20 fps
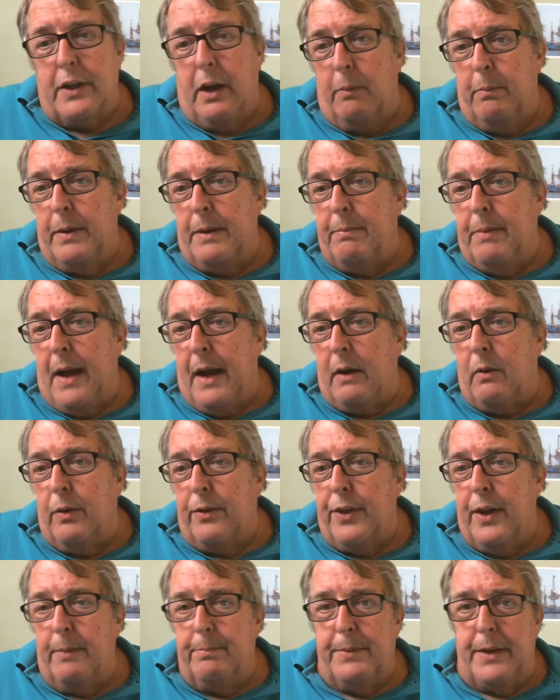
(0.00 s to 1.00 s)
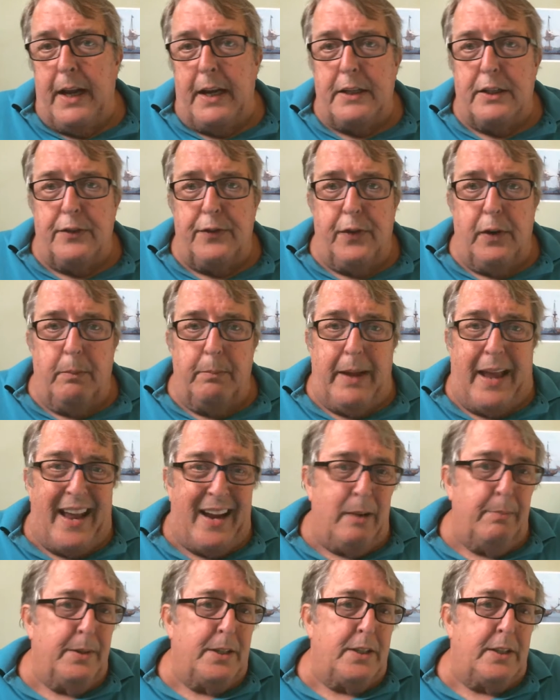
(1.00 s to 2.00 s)
I'll be back with updates from
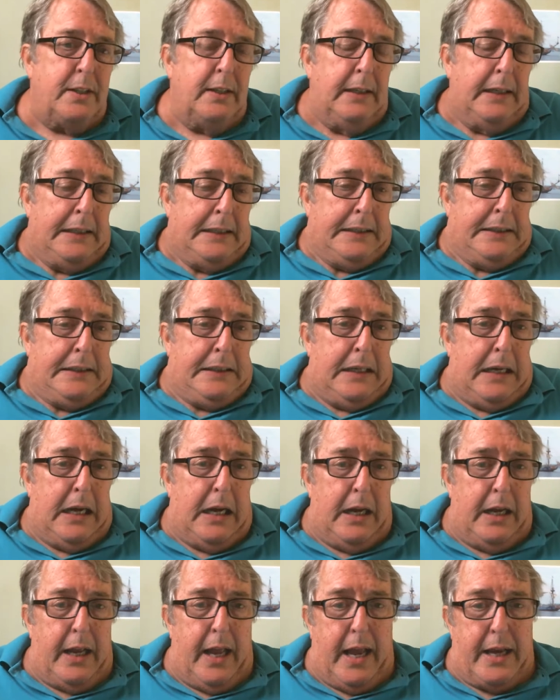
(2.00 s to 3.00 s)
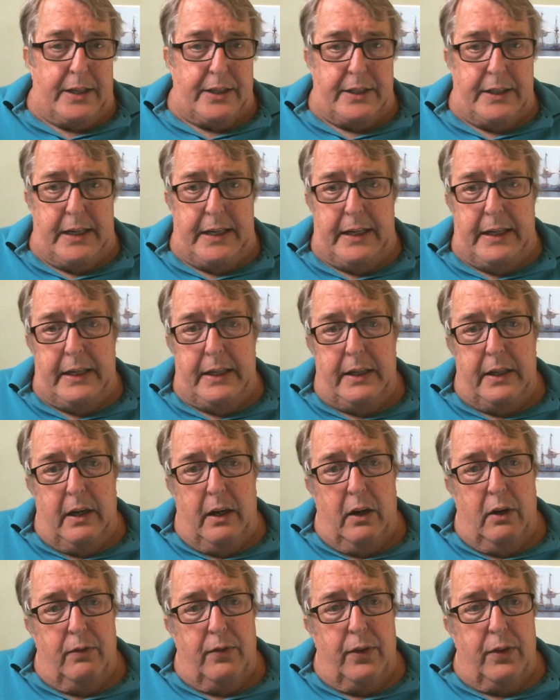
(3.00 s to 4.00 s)
Hagibis as needed
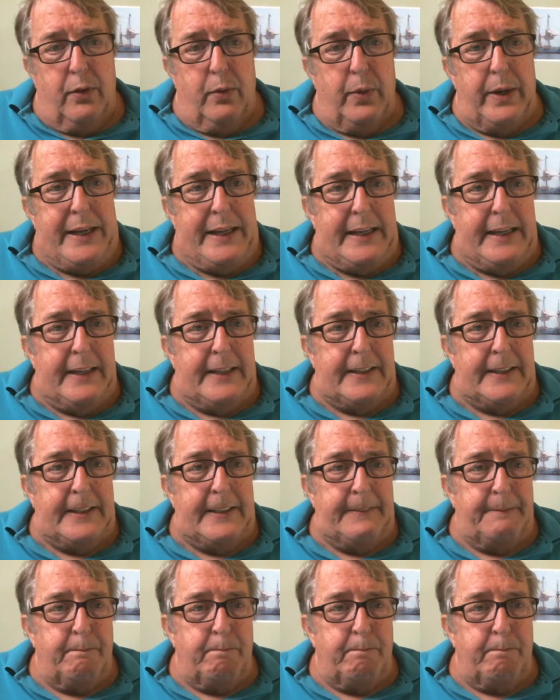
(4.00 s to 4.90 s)
over the weekend.